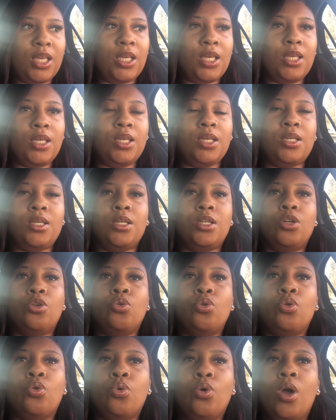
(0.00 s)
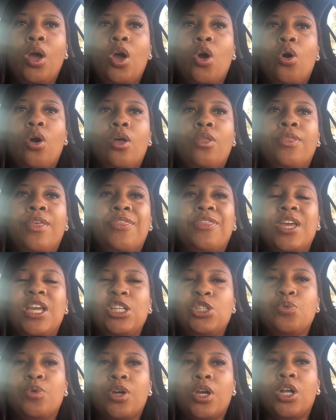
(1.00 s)
He He knew the
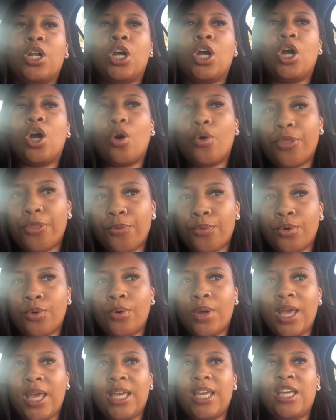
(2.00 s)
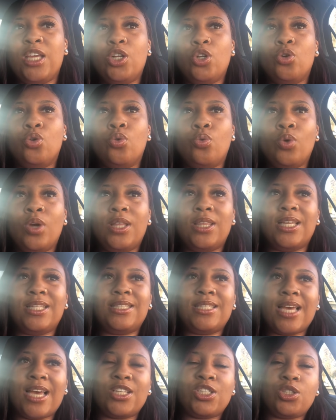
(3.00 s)
things you were going to go through. He knew the
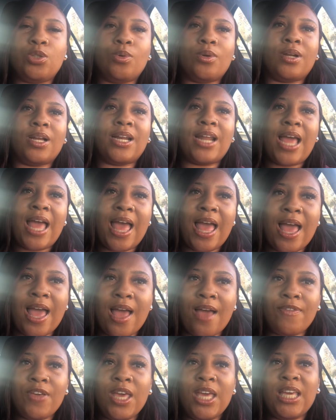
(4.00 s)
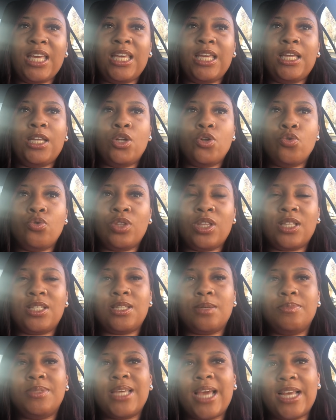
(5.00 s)
tests you were going to have. He knew the
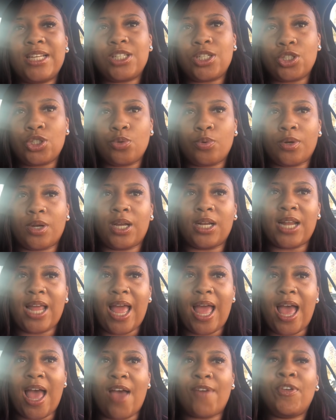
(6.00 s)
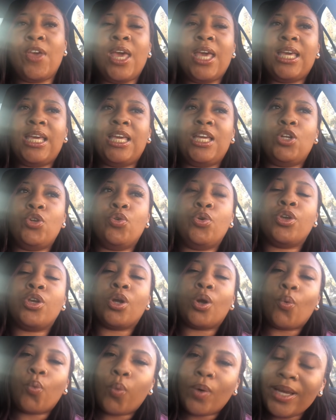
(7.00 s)
temptations you were going to have. He knew
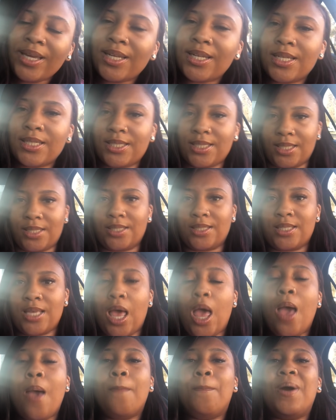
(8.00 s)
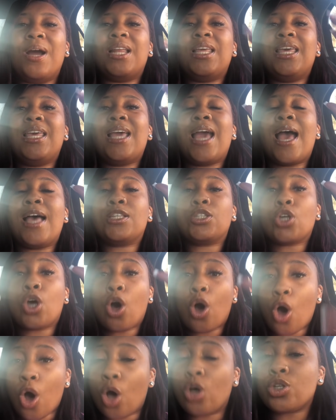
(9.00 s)
your weaknesses. But he has
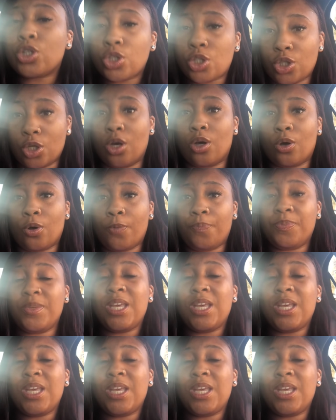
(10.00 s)
also